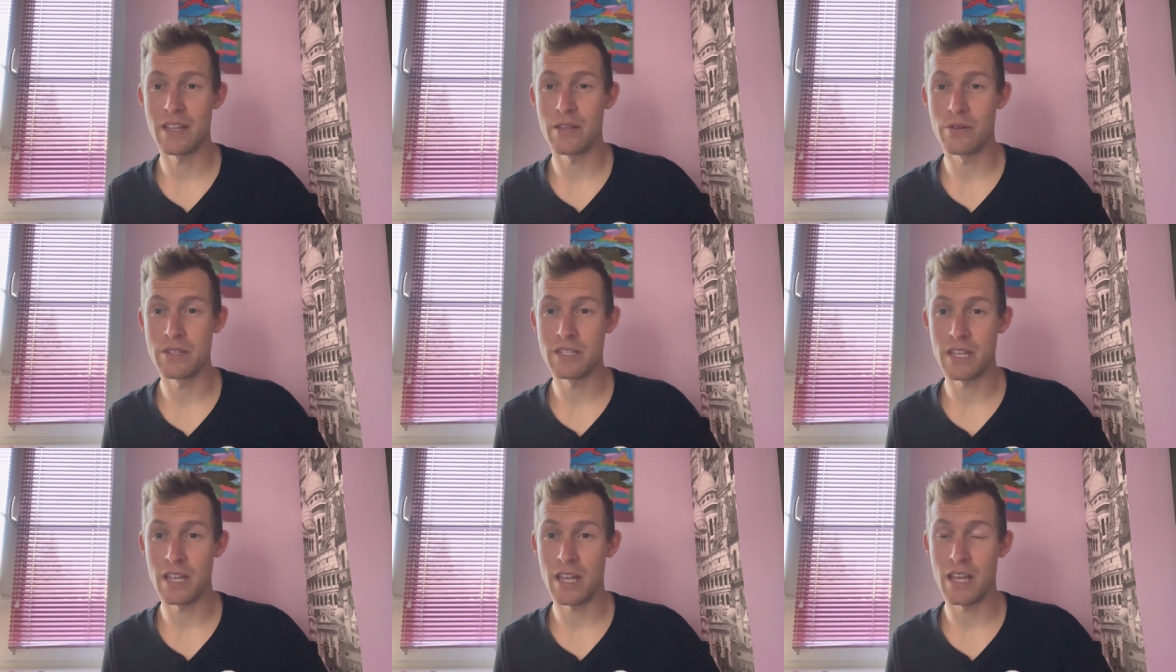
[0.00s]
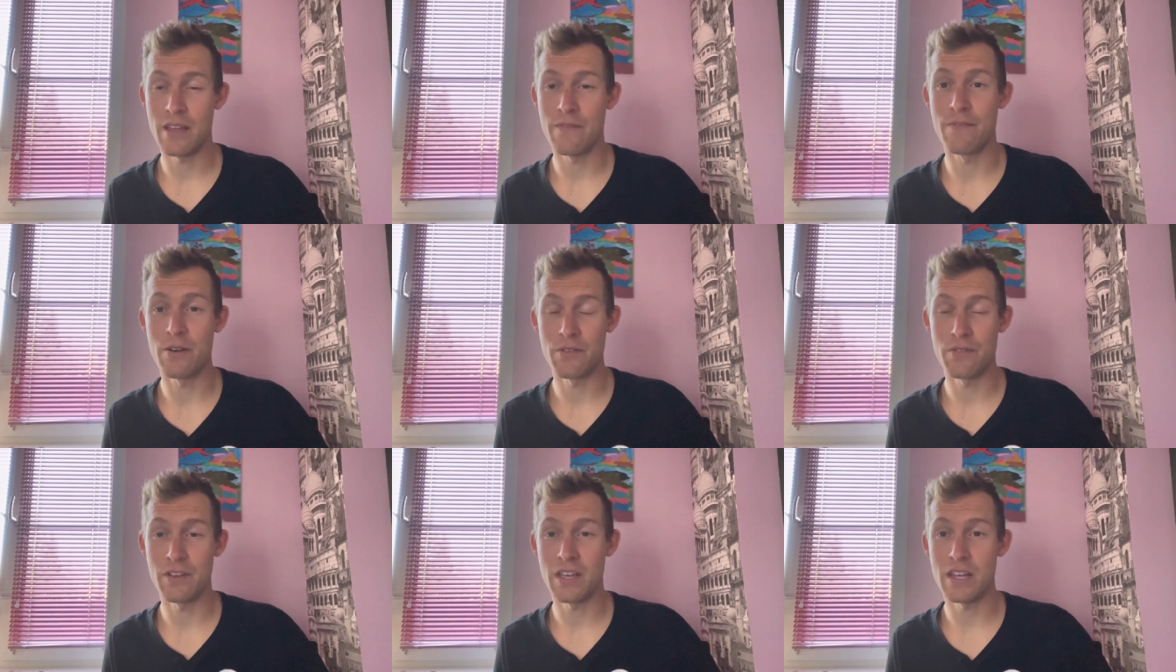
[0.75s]
There is a
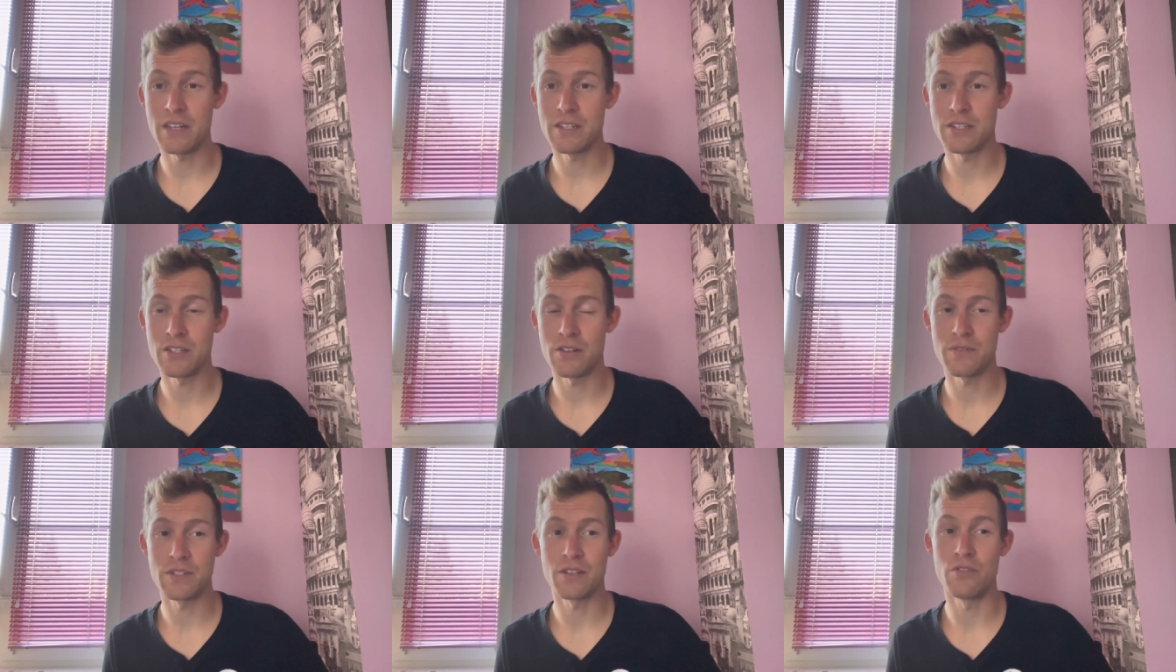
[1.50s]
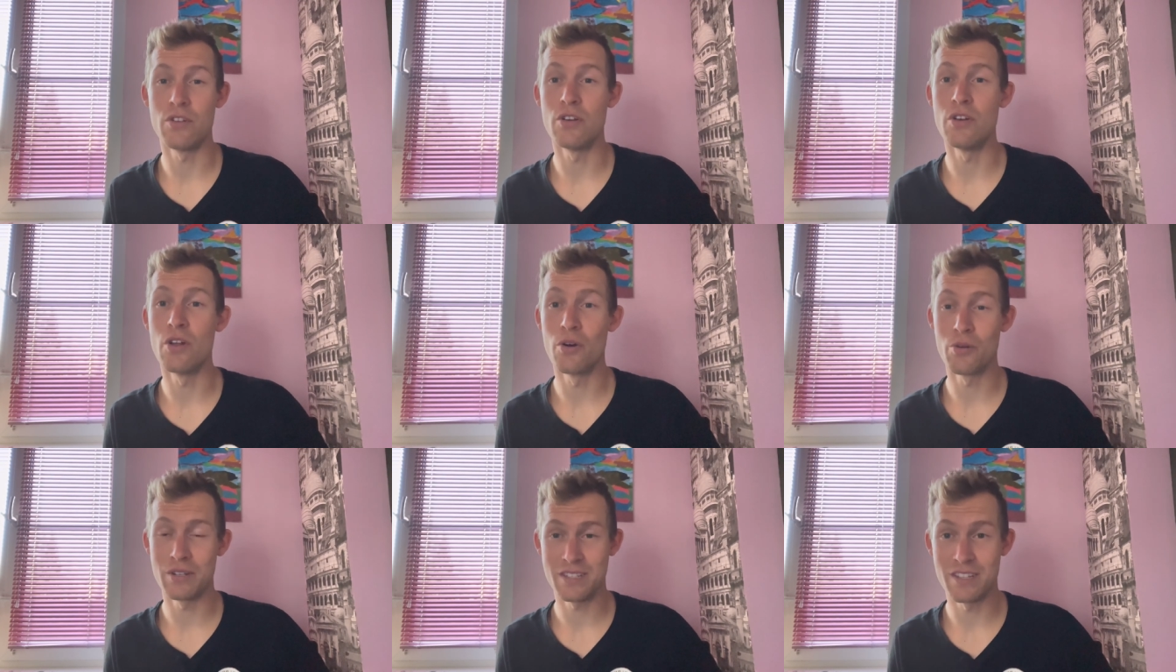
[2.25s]
verification service, so you
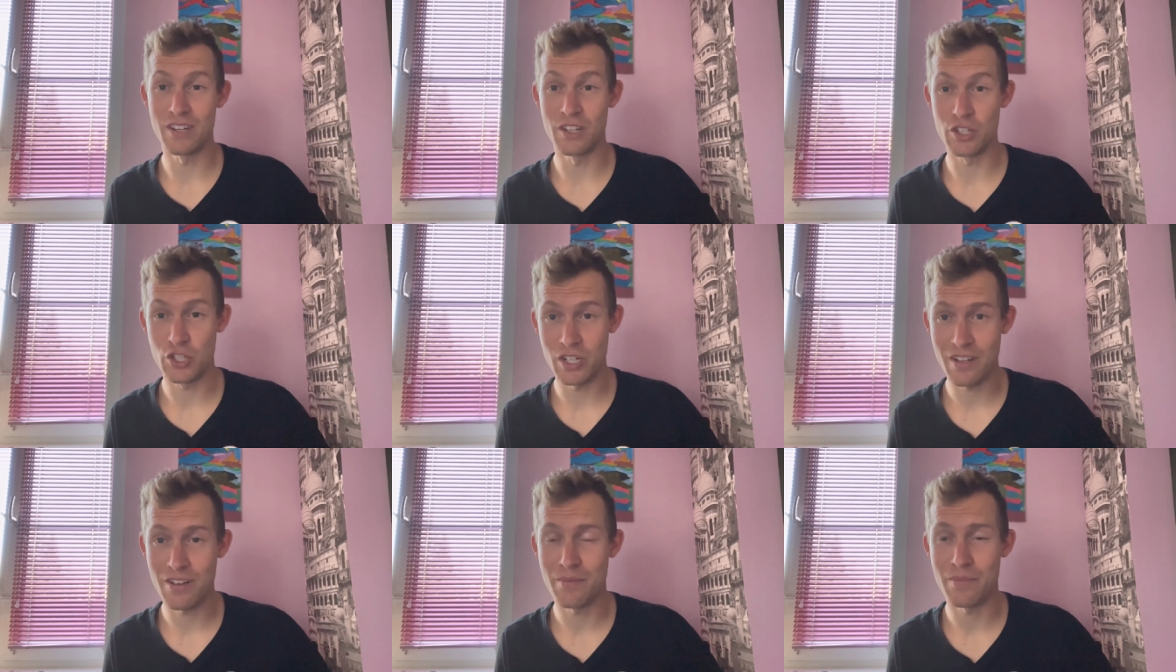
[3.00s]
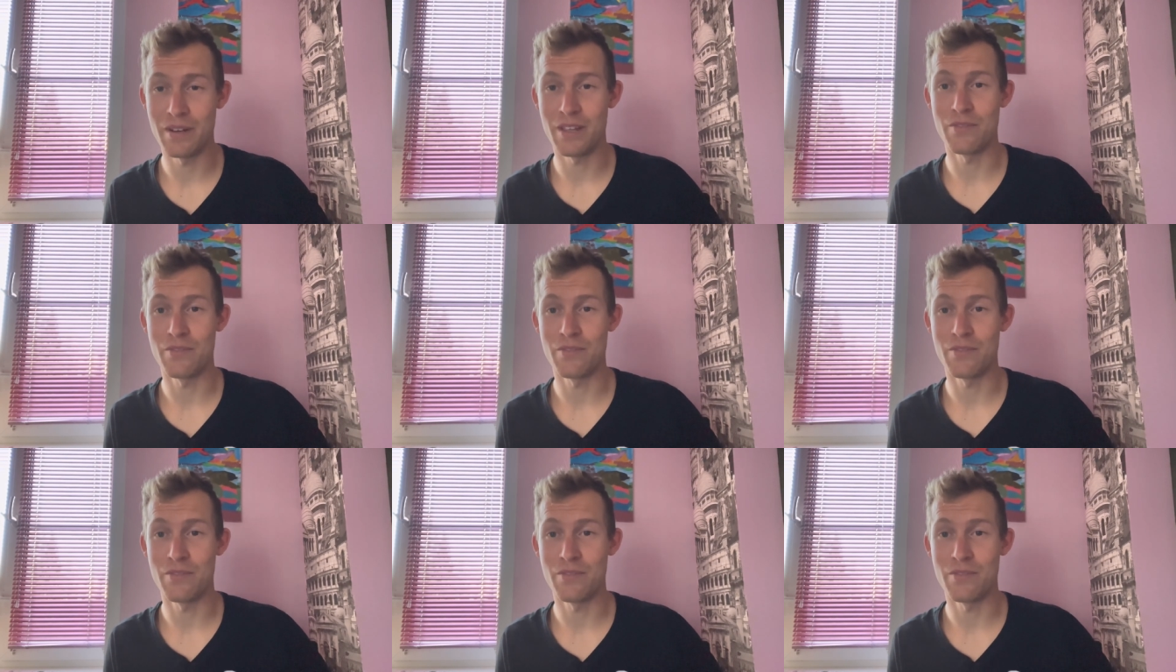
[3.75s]
know it's the legit company.